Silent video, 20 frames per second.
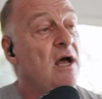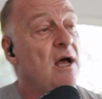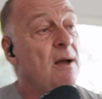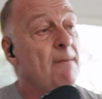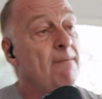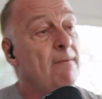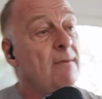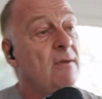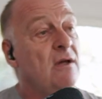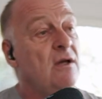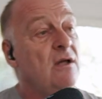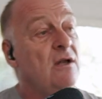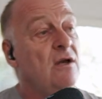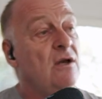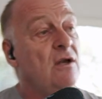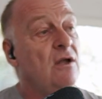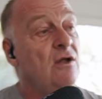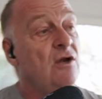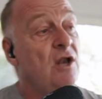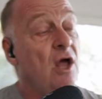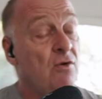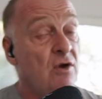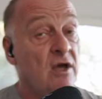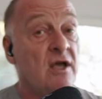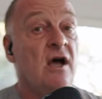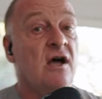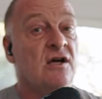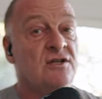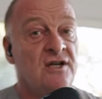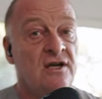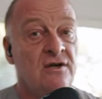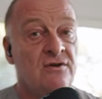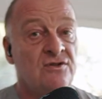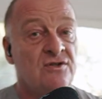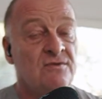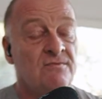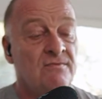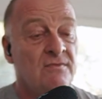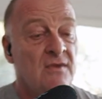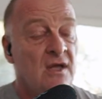low
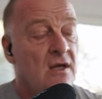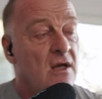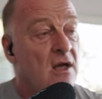legatos.